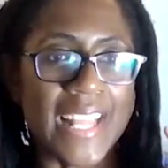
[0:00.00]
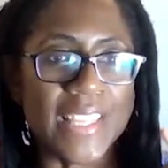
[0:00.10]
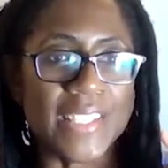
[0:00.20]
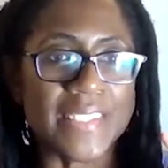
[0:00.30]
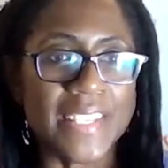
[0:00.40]

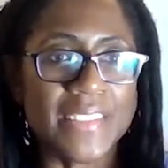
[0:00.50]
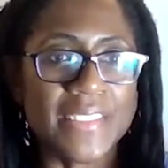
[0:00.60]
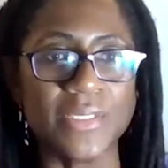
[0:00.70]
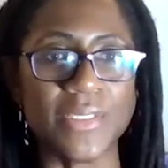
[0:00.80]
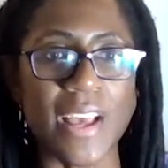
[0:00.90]
And the
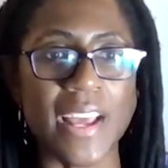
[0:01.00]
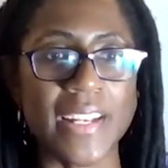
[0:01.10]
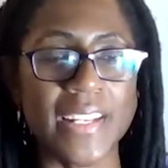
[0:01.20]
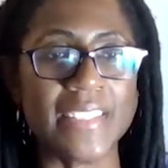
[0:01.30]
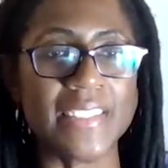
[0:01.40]
skills are
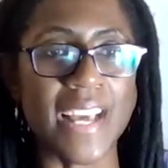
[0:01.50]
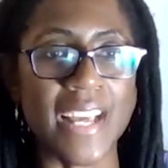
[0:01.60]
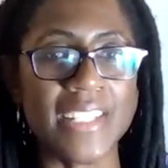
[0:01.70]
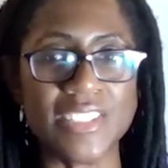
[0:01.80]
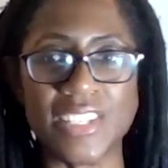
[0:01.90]
not, it's
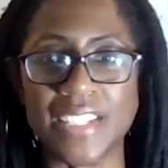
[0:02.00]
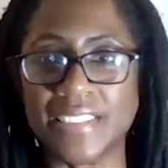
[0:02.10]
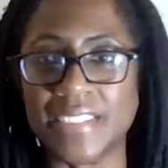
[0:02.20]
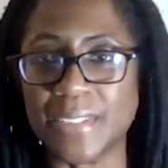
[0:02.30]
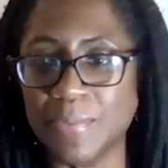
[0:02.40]
not
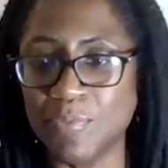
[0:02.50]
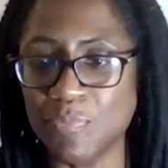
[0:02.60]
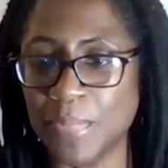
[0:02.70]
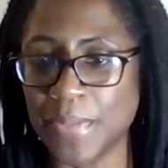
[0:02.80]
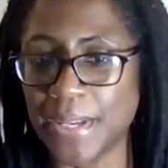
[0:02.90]
just,
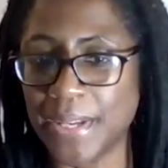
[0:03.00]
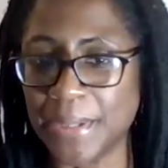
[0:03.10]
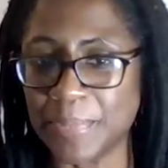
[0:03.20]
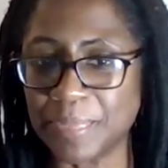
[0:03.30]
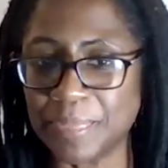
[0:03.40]

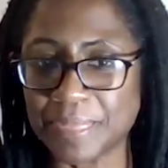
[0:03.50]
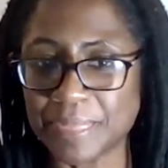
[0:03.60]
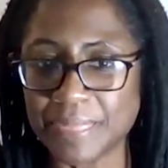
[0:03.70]
um,